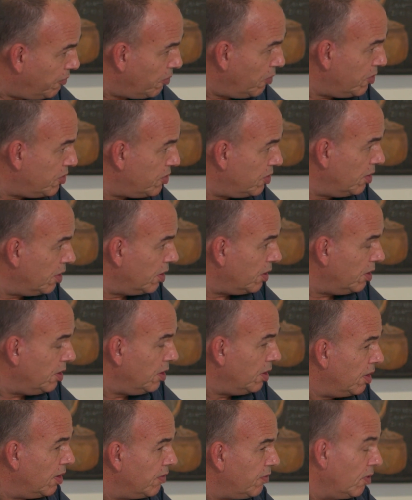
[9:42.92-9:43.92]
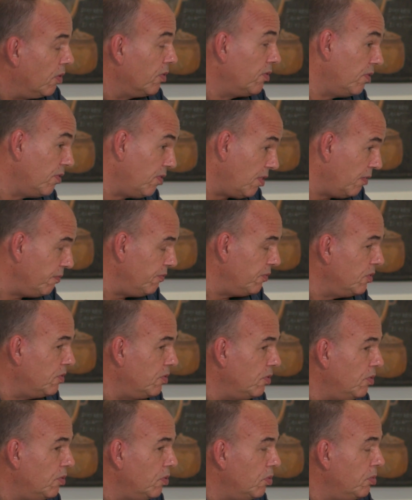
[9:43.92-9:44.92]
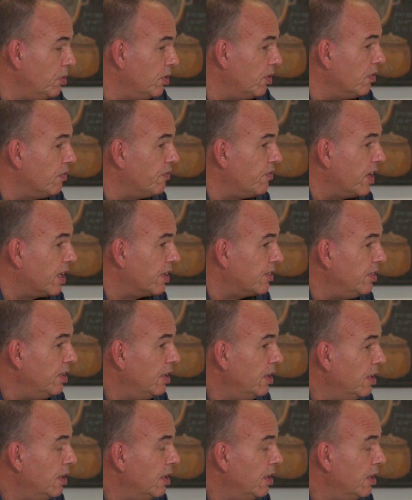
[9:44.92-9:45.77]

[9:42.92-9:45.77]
Unfortunately, it has also something to do with the fact